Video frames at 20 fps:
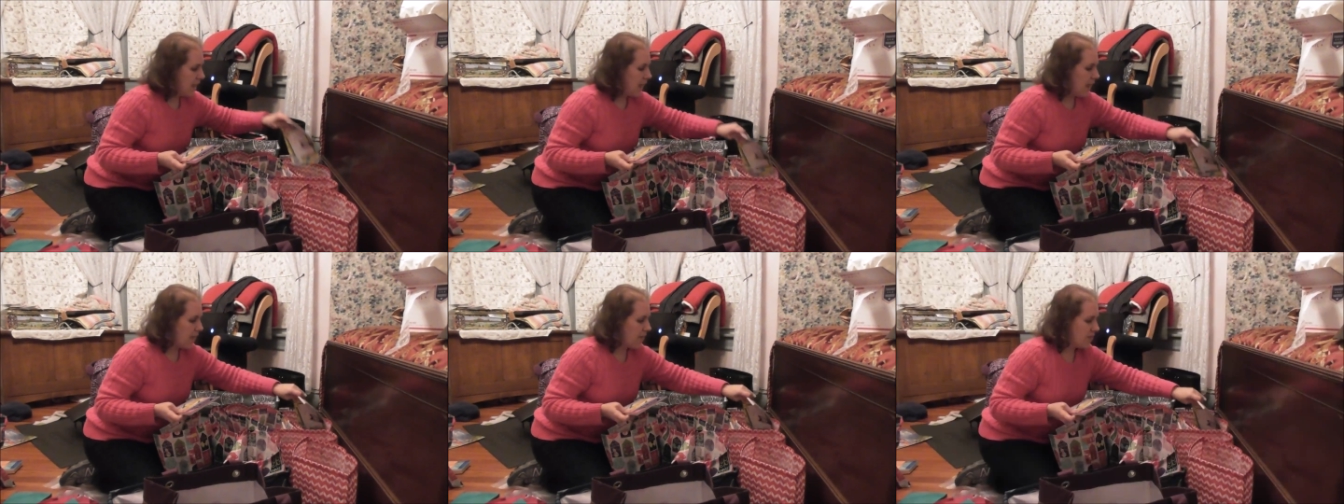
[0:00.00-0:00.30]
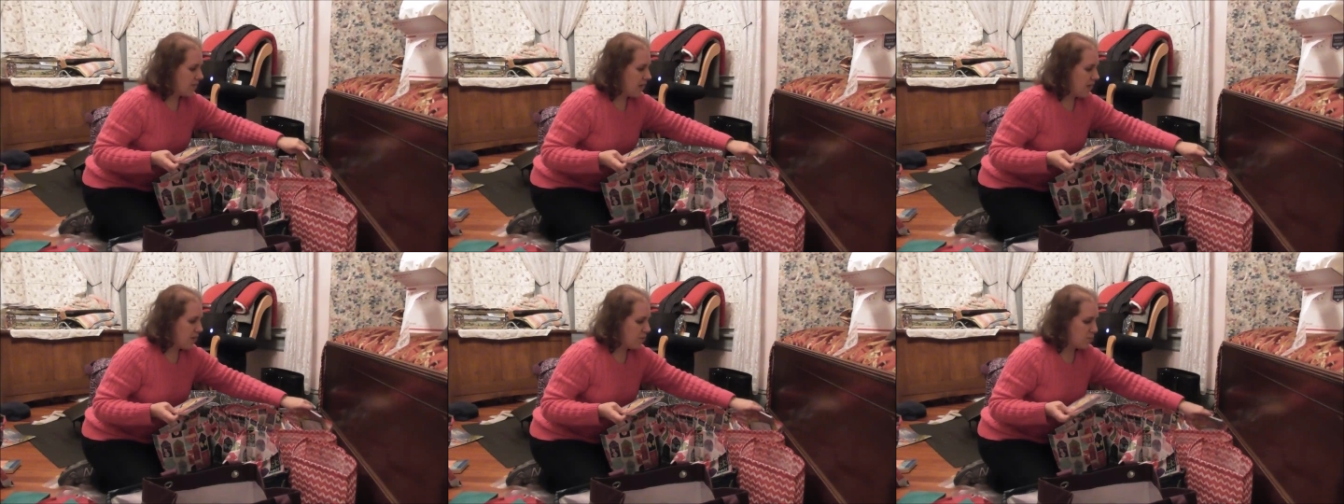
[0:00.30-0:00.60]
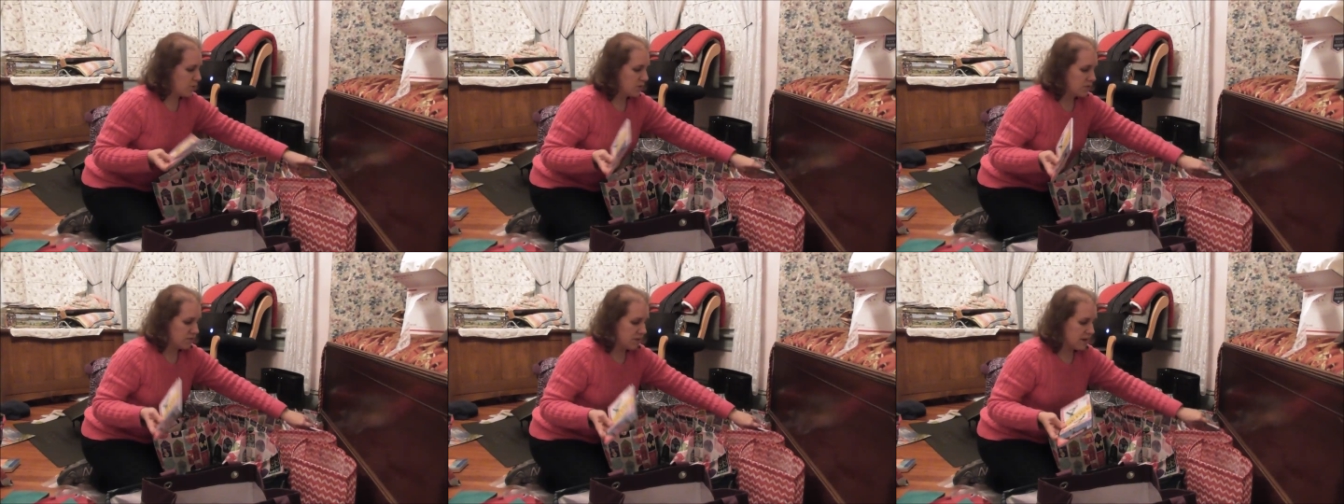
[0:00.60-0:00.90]
and then
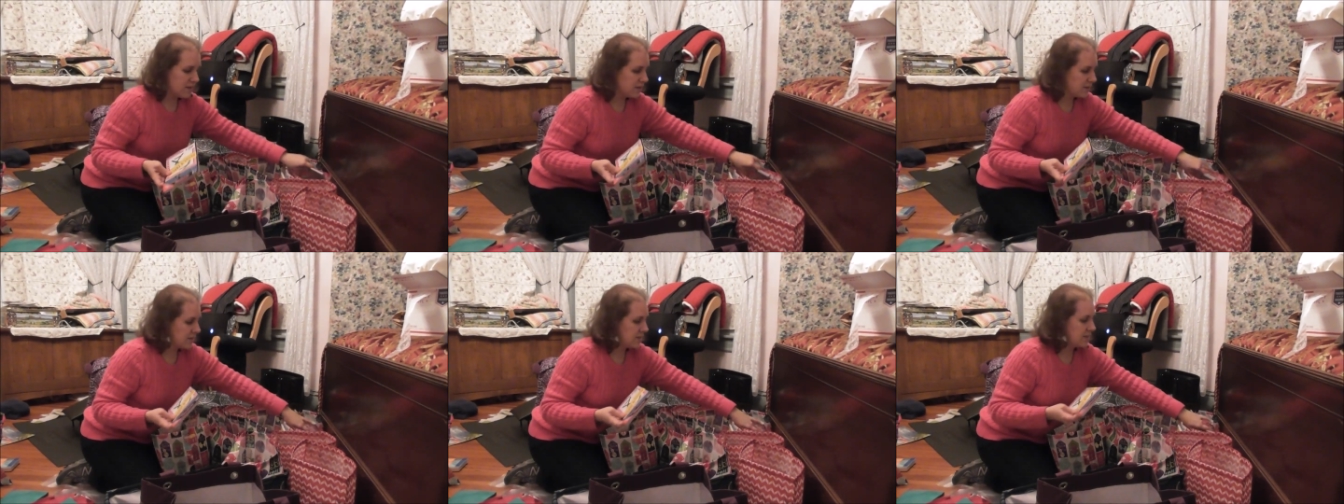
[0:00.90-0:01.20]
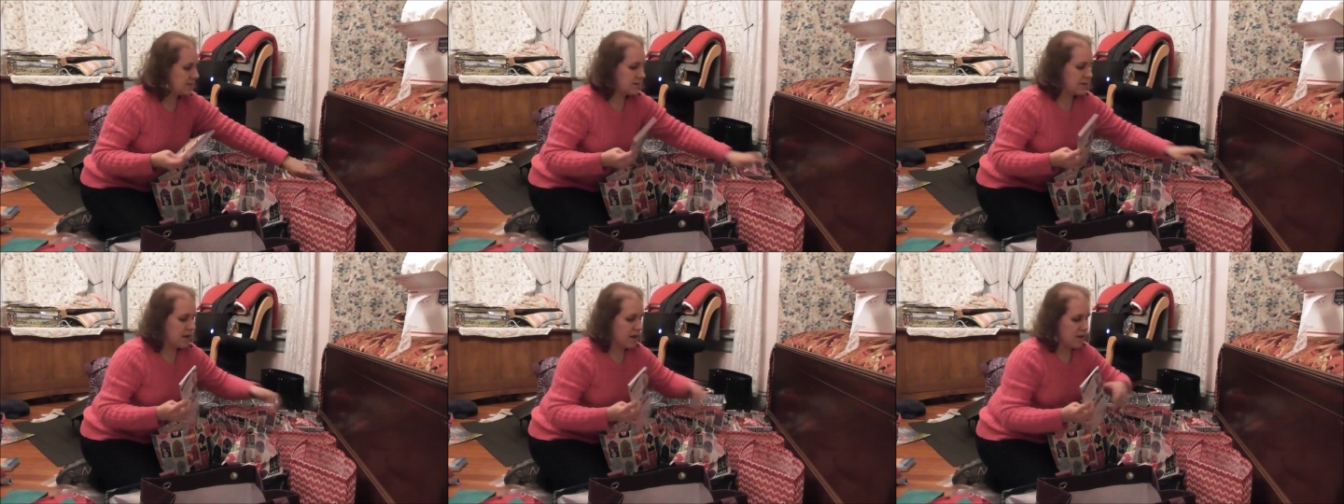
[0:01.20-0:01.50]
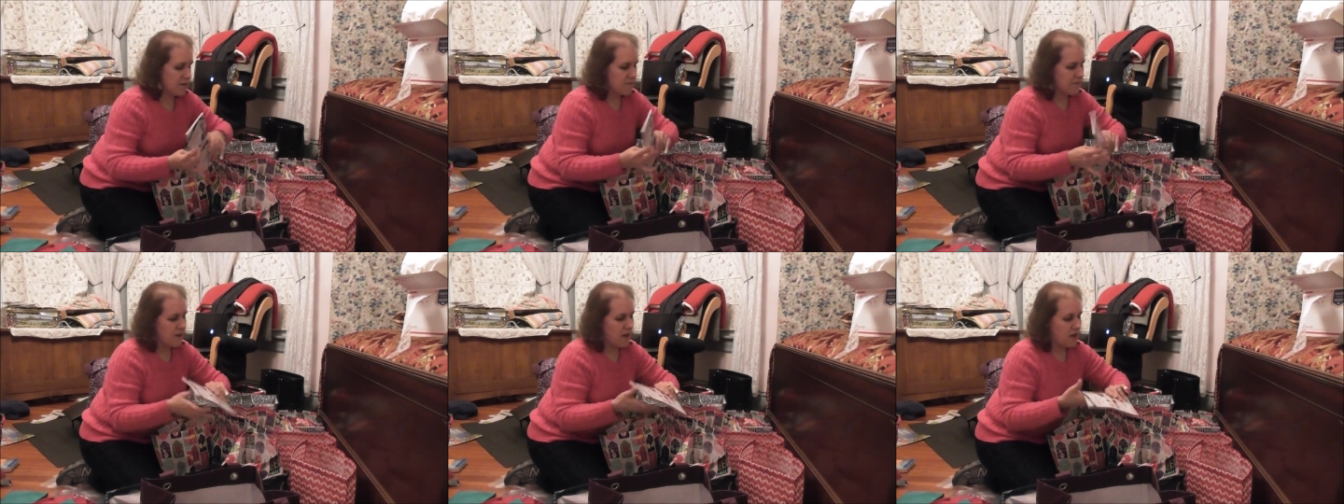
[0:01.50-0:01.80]
when the rest of the
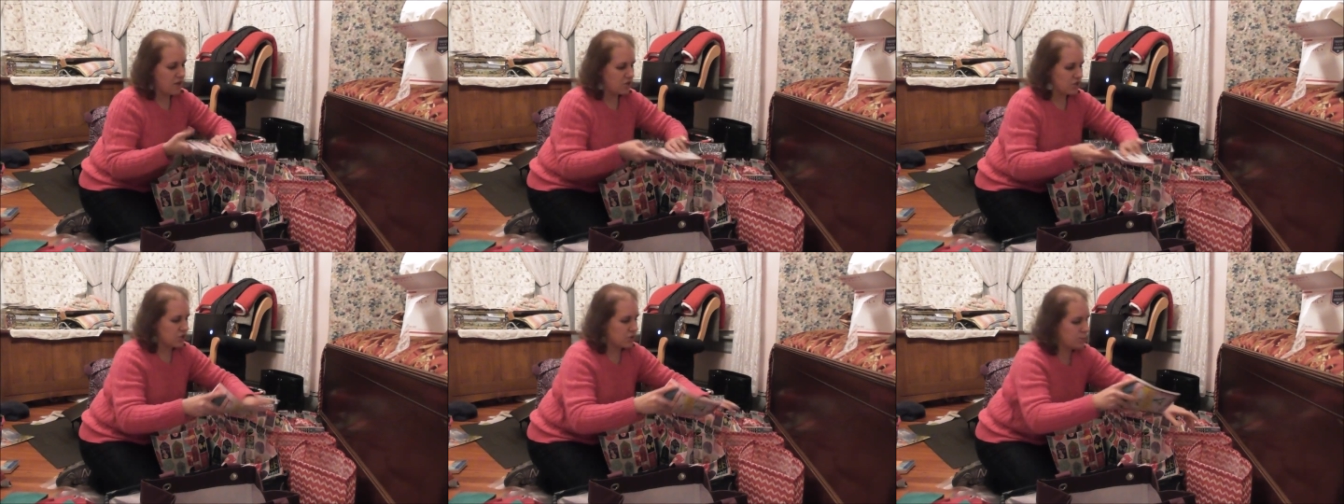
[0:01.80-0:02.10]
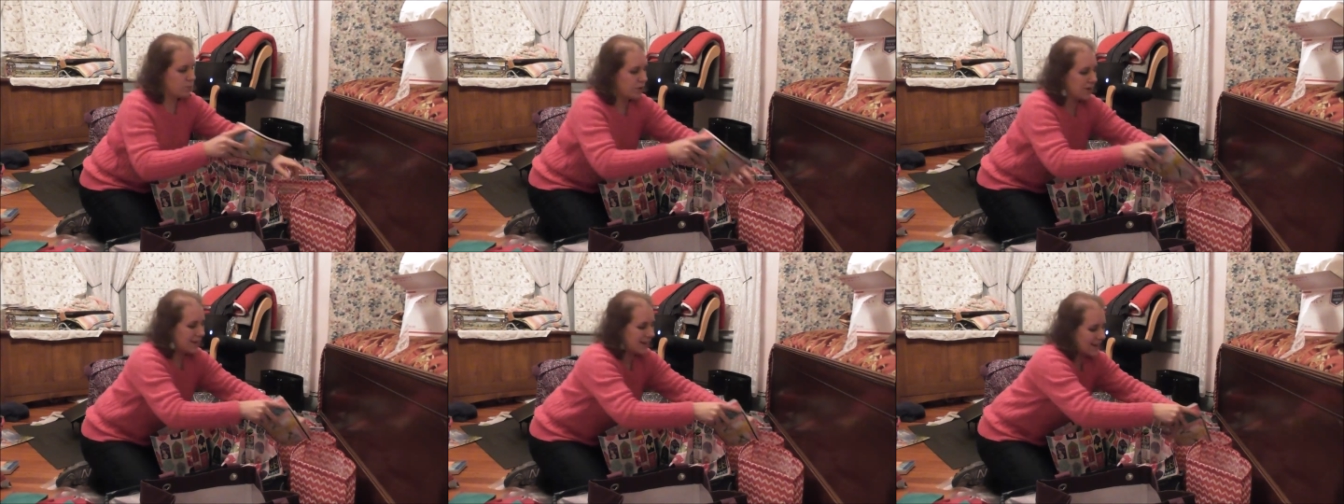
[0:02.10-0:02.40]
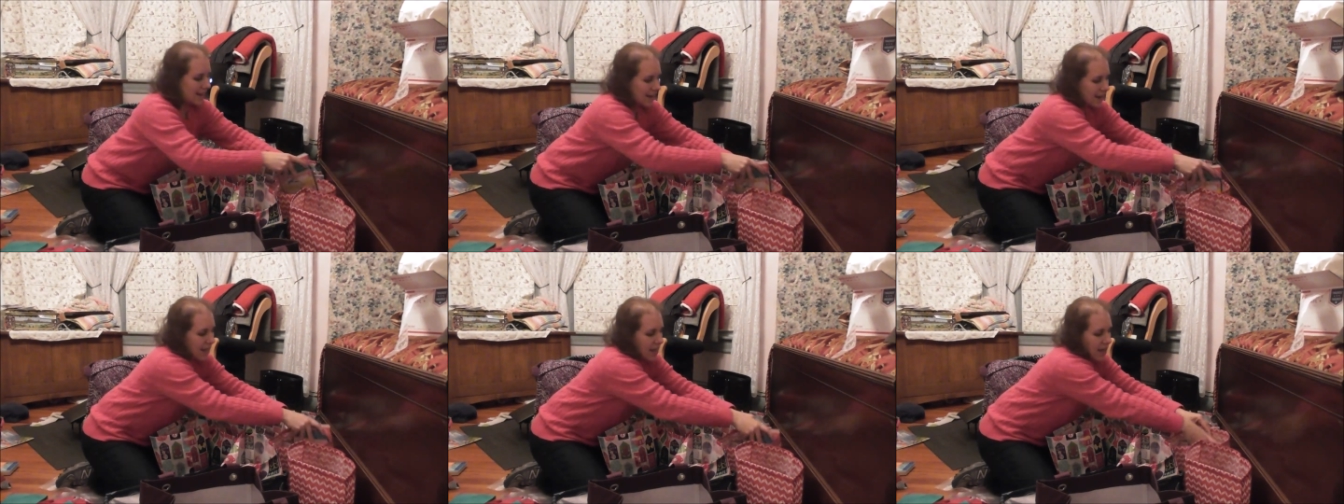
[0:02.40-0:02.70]
stuff, I'll just put it
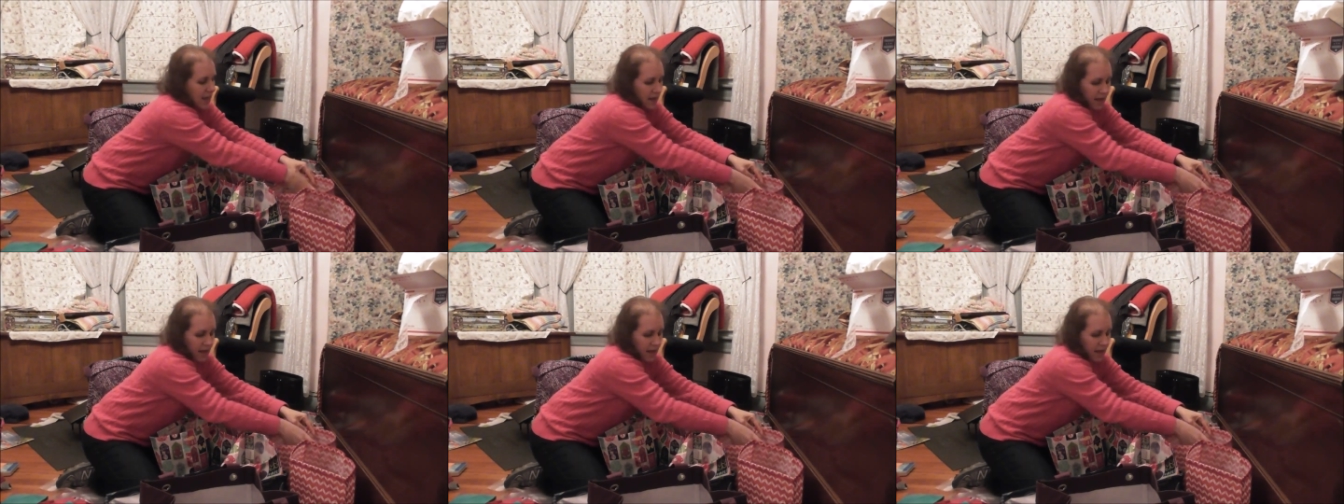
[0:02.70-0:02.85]
in.